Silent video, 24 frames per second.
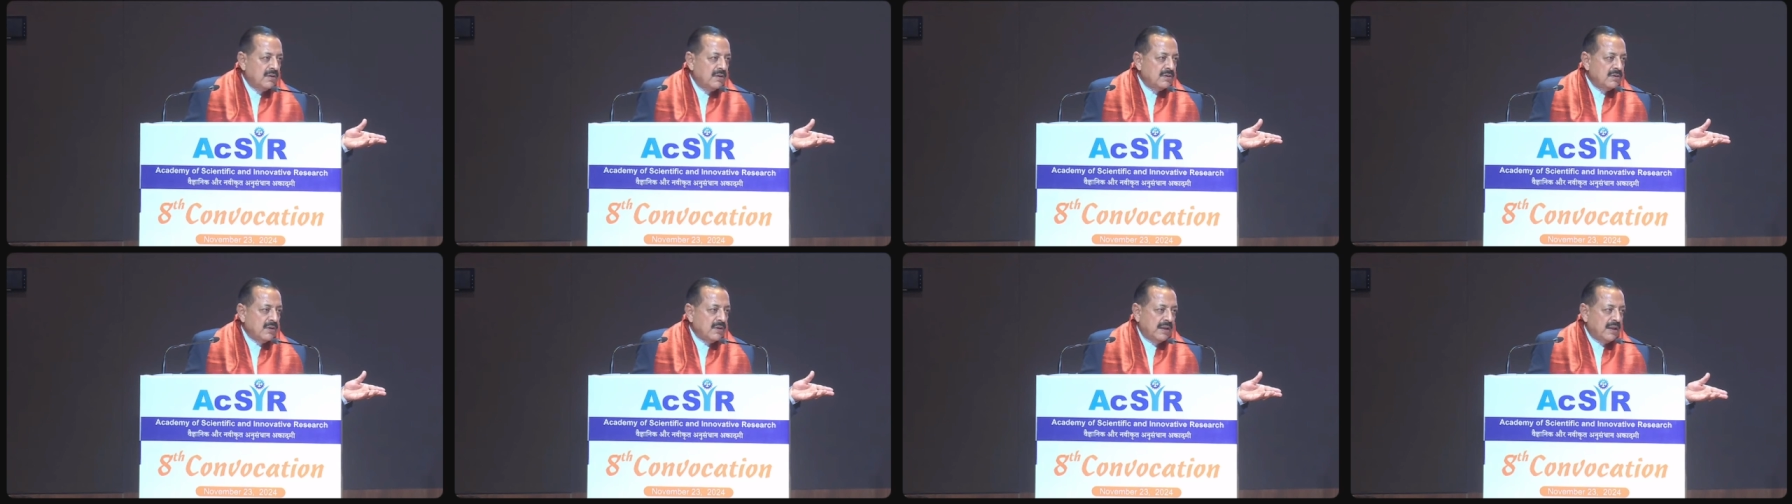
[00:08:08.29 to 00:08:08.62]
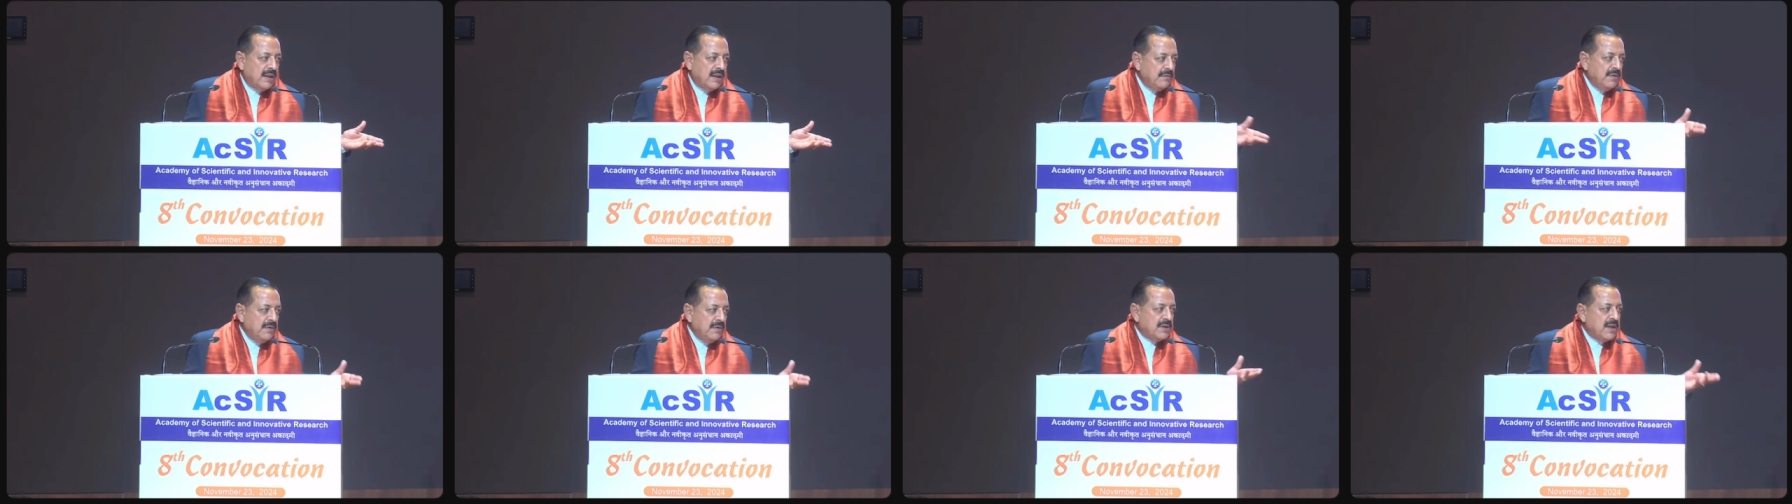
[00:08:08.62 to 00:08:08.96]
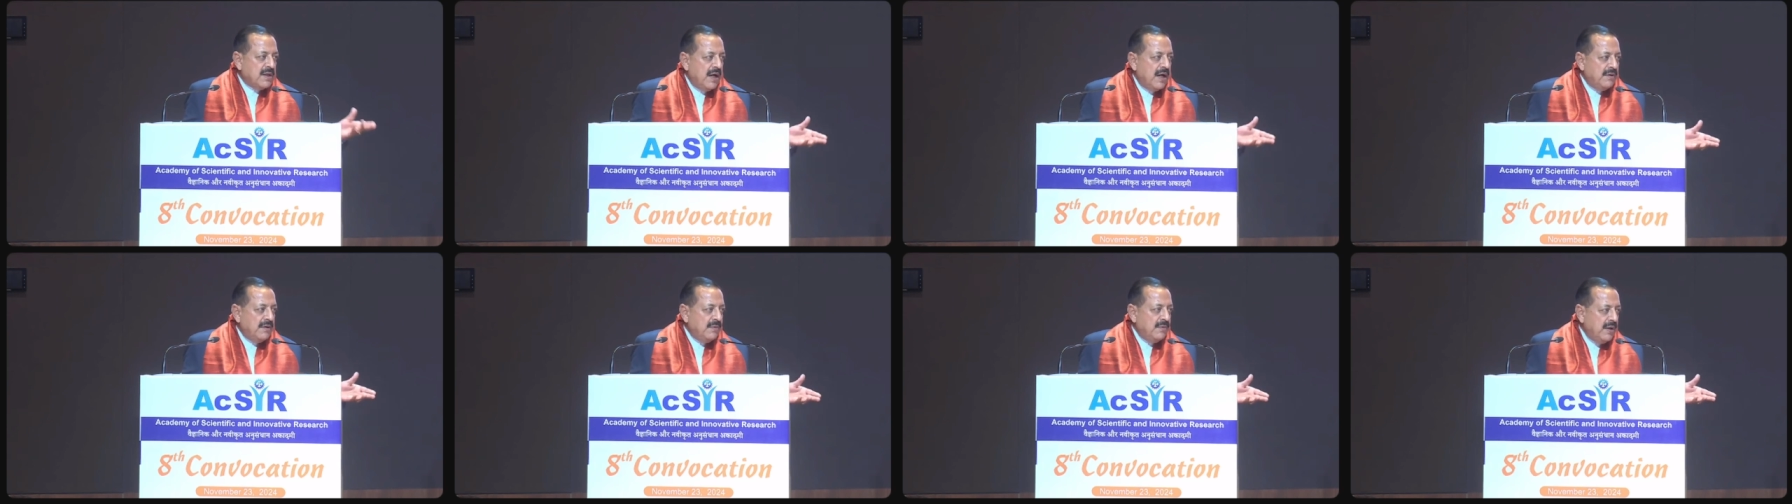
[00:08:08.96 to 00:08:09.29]
So I think we
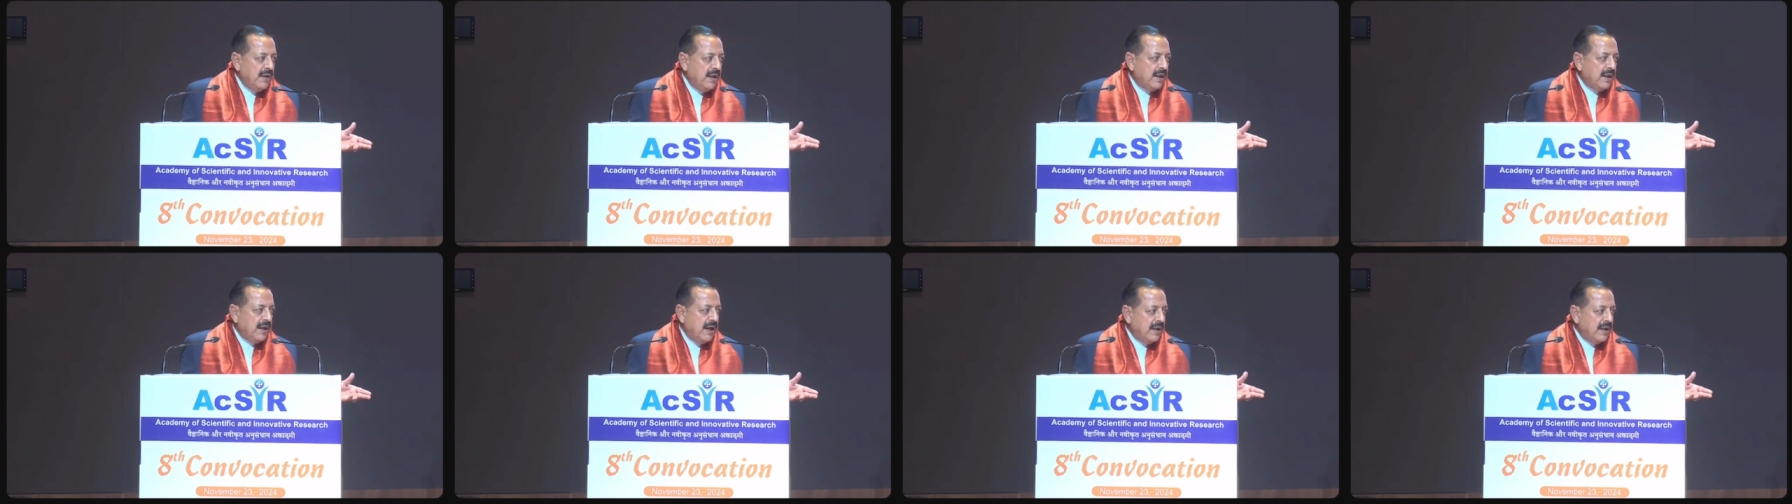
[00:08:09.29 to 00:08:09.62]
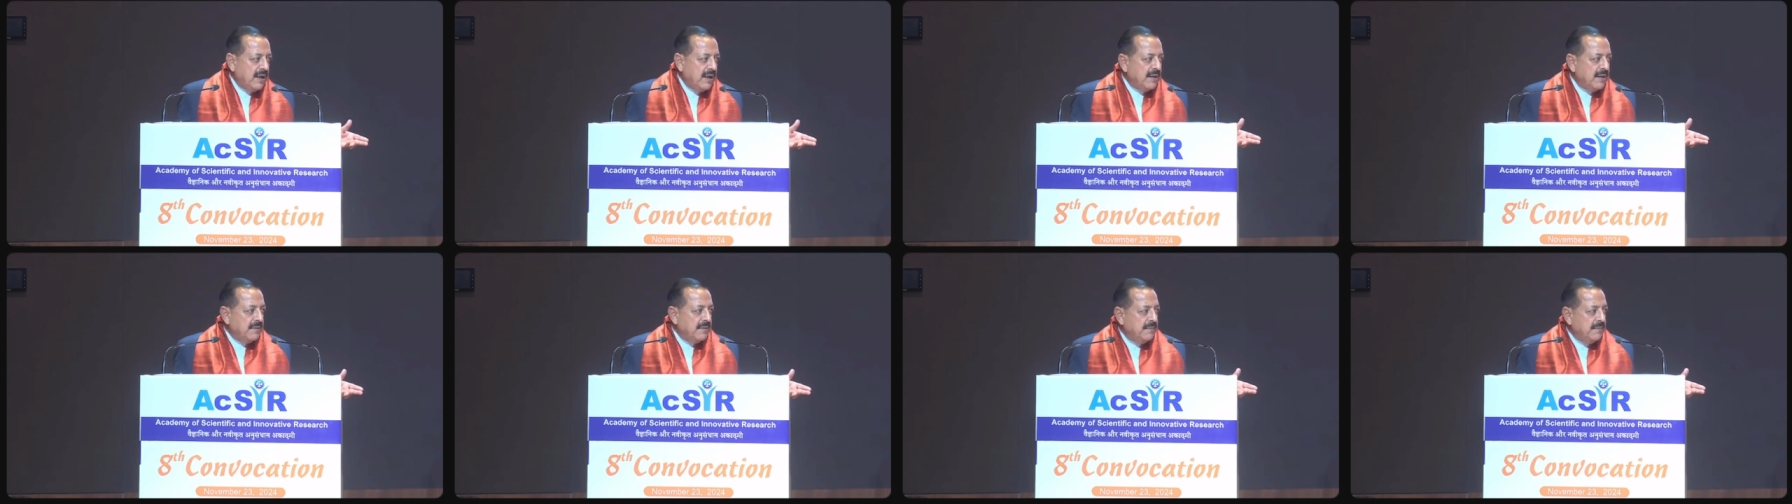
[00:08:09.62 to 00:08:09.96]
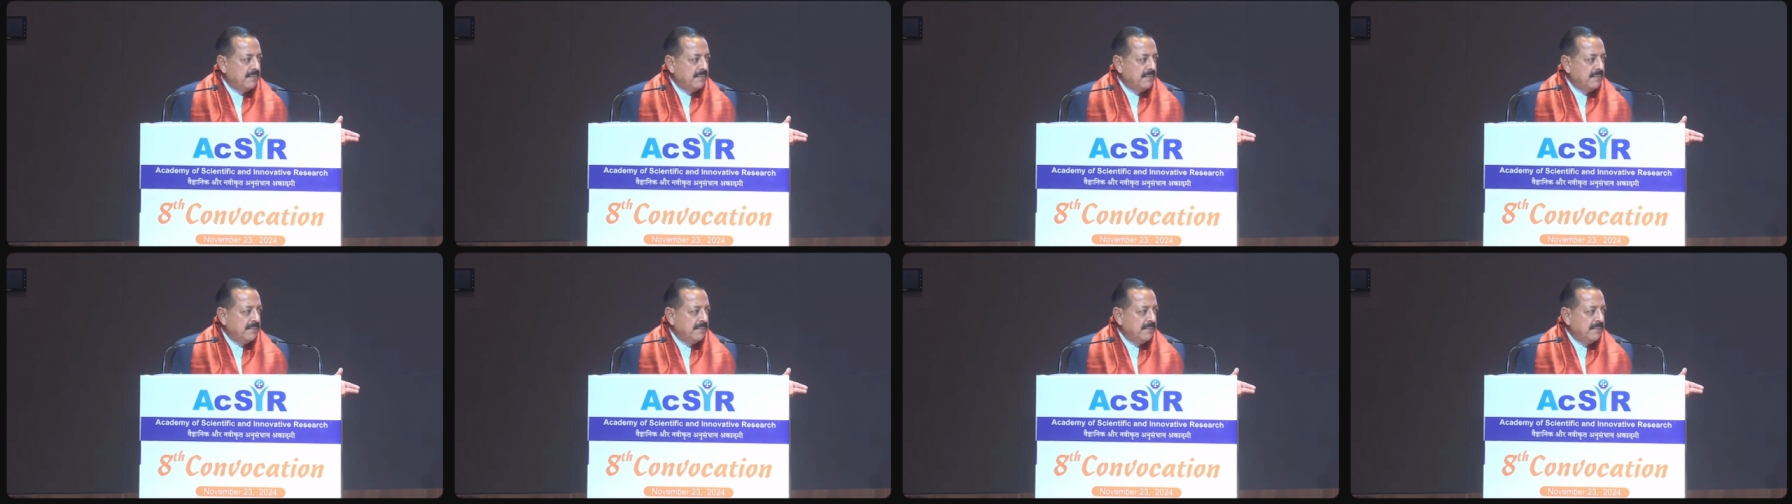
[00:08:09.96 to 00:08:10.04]
stand vindicated.